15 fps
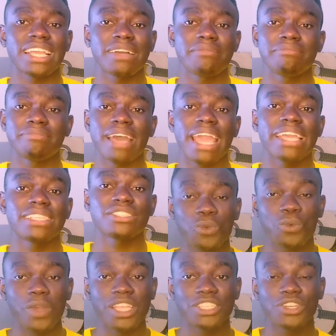they can buy it
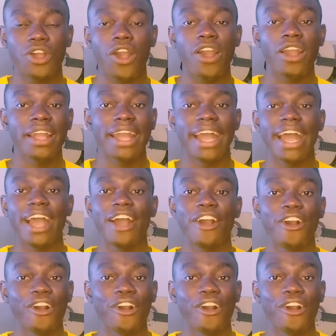to quench hunger